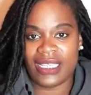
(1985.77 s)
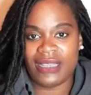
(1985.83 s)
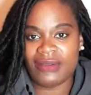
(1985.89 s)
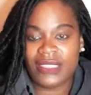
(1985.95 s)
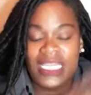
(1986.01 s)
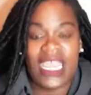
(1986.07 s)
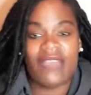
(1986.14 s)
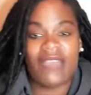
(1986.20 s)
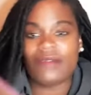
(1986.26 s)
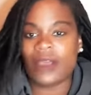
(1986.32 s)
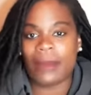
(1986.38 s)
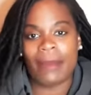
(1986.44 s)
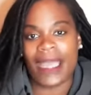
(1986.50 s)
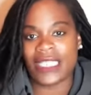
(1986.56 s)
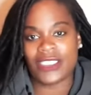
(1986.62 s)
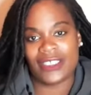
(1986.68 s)
It's never
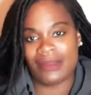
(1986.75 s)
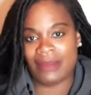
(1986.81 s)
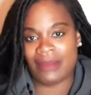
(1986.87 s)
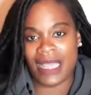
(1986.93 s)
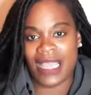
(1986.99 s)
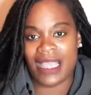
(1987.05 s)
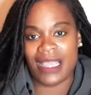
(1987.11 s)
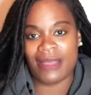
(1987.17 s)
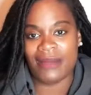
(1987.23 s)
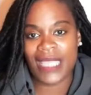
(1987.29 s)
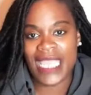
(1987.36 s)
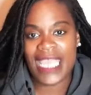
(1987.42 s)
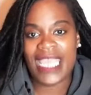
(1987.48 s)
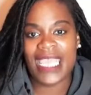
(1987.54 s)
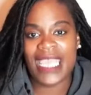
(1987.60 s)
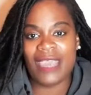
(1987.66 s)
about your mom.
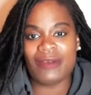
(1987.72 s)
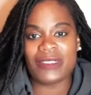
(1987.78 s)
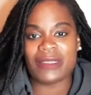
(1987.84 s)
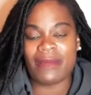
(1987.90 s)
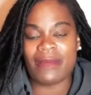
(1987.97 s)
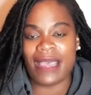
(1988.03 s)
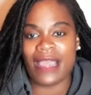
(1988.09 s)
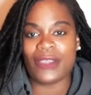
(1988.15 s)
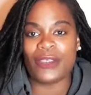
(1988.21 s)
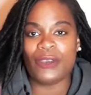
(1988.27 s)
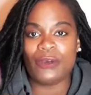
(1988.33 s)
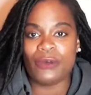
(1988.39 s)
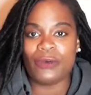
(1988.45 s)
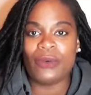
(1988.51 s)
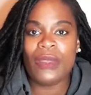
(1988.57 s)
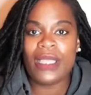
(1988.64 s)
It was about
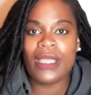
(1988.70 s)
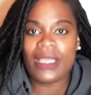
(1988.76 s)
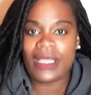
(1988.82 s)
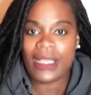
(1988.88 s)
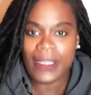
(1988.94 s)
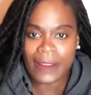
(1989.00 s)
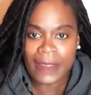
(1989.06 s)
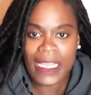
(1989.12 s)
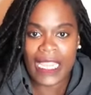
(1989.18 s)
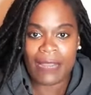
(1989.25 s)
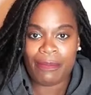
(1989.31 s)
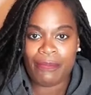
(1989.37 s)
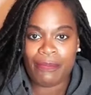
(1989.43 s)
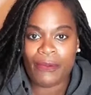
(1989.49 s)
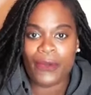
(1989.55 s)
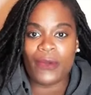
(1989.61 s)
you
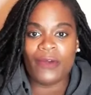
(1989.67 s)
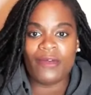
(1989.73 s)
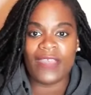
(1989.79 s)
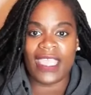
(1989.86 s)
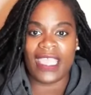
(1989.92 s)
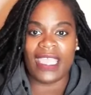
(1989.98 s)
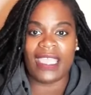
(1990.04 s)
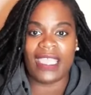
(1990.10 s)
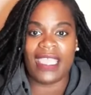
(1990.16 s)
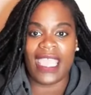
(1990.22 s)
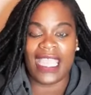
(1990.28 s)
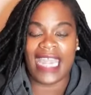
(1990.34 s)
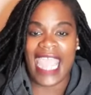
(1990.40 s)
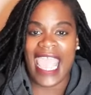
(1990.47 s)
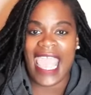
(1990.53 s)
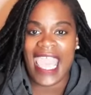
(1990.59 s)
improving
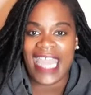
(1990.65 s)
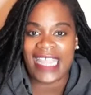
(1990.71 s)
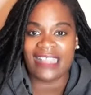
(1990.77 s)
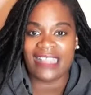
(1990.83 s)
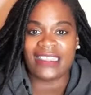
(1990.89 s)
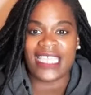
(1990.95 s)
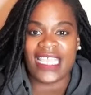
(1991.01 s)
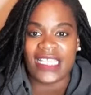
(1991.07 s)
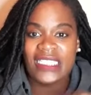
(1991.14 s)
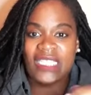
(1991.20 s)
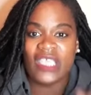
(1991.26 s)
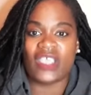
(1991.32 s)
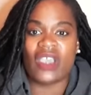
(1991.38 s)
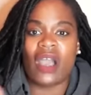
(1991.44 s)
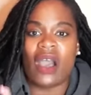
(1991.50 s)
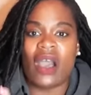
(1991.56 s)
and adding things
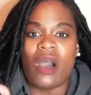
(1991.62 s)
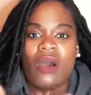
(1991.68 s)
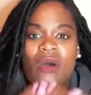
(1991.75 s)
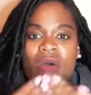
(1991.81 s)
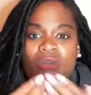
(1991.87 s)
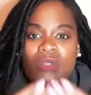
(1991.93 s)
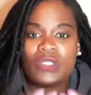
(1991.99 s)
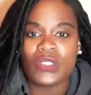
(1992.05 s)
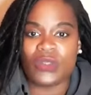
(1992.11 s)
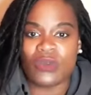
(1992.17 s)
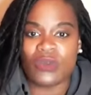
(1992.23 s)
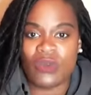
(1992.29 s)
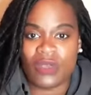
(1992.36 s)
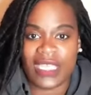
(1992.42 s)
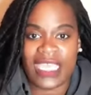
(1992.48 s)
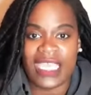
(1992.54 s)
to your own
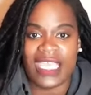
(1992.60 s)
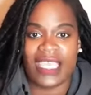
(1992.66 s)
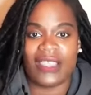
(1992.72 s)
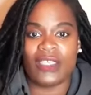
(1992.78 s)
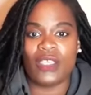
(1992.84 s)
toolkit.